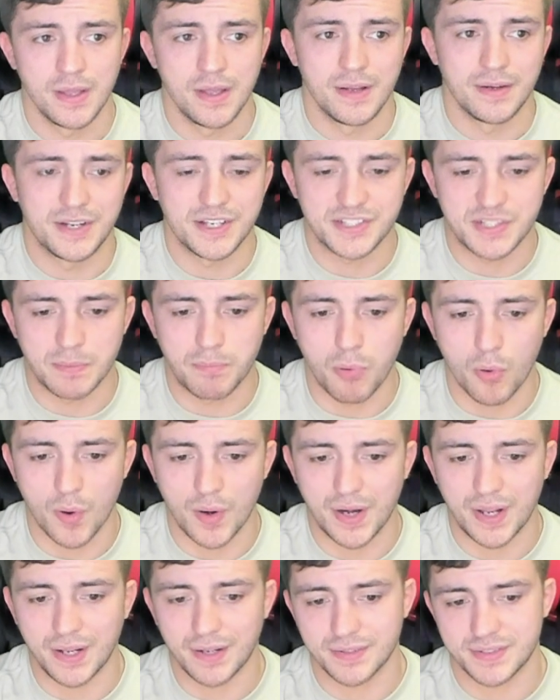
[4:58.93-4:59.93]

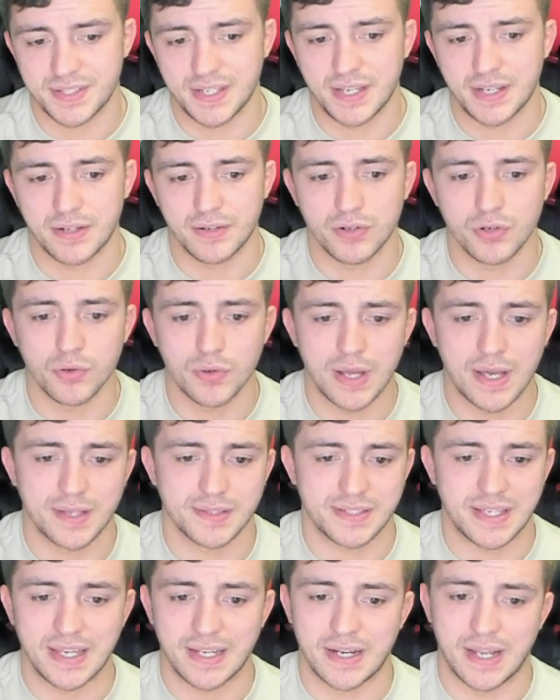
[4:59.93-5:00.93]
disappointing seeing Nunes
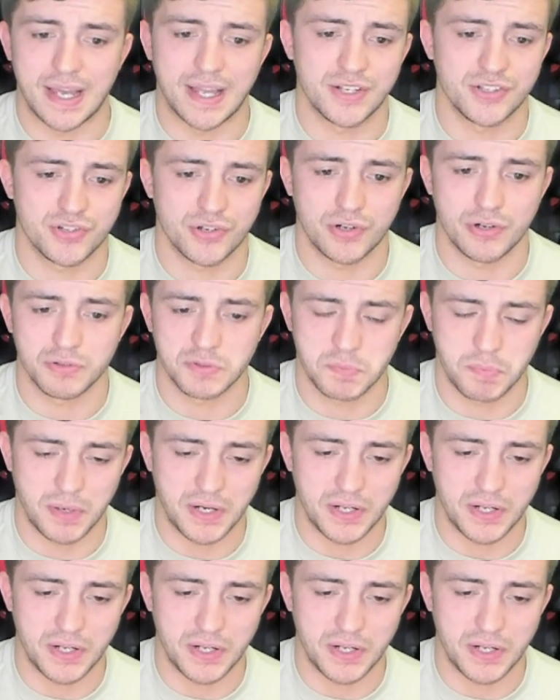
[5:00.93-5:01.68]
get injured. It was pretty